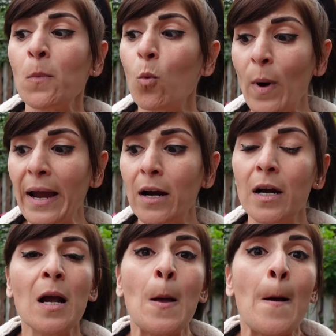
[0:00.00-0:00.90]

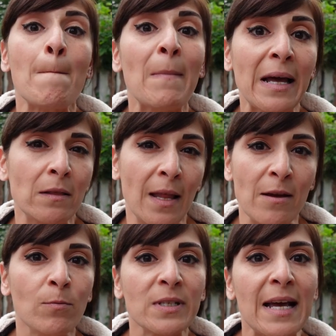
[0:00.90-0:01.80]
where my
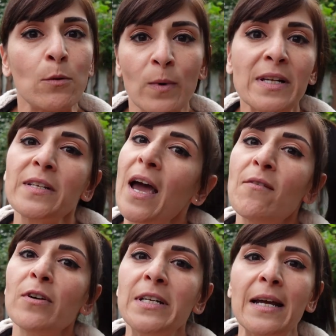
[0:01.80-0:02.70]
life was at risk
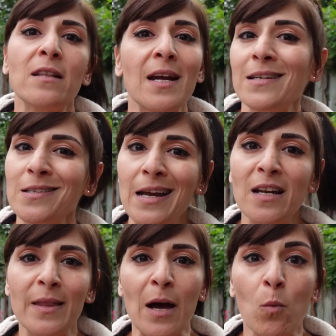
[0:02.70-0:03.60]
every day that I stayed
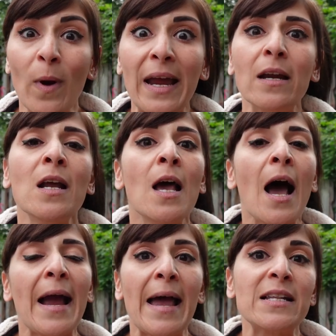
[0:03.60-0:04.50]
at that weight.
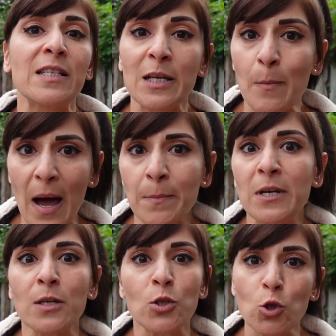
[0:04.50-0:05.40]
I had sleep
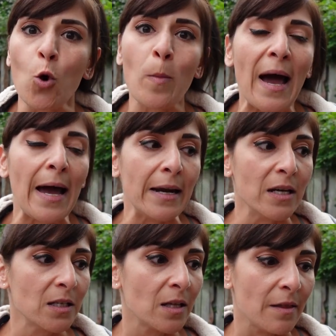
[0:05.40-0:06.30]
apnea so bad
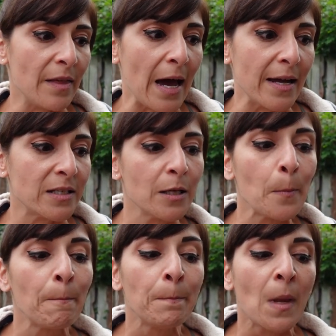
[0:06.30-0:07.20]
that
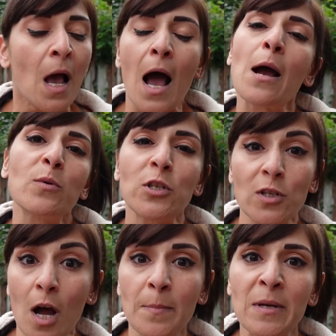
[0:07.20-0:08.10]
I was
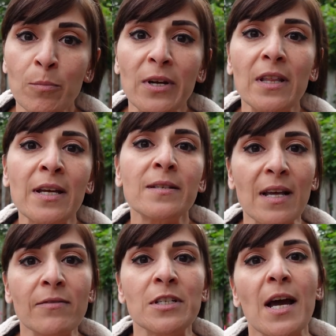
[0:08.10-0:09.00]
stopping breathing
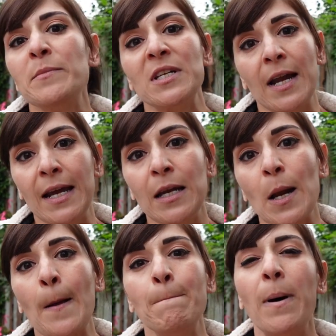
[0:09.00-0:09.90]
7 times a night
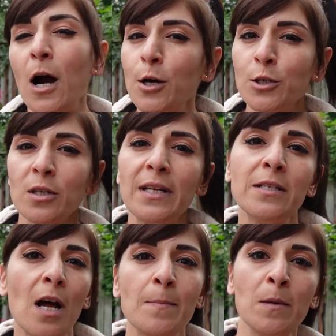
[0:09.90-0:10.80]
and partially
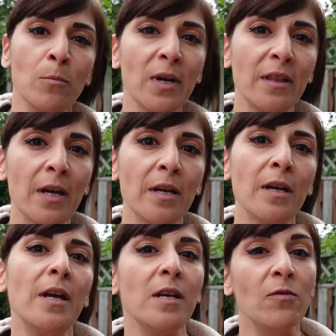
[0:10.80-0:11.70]
stopping breathing
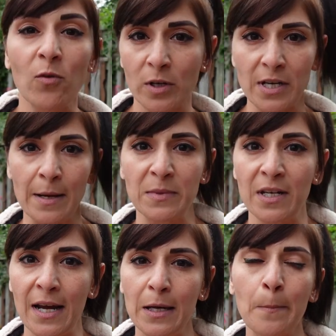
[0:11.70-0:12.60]
84 times a
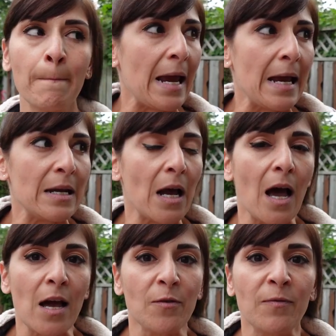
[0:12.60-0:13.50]
night. And
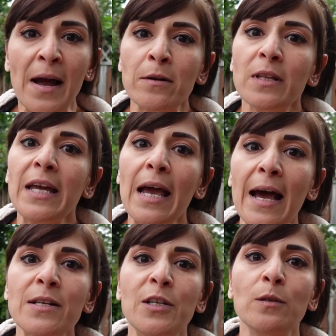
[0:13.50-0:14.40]
I finally
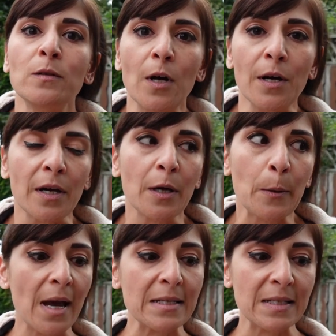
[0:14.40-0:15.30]
had to look
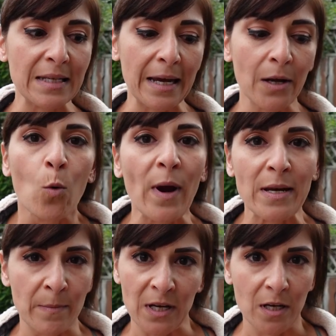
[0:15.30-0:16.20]
and say, wait
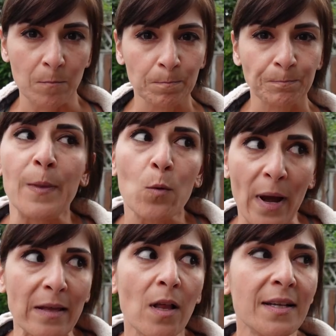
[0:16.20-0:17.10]
a minute, the
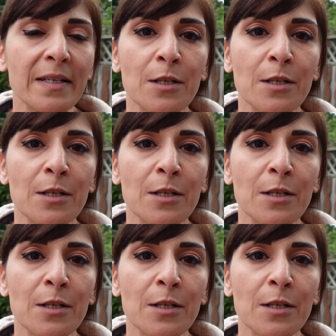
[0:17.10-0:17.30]
weight loss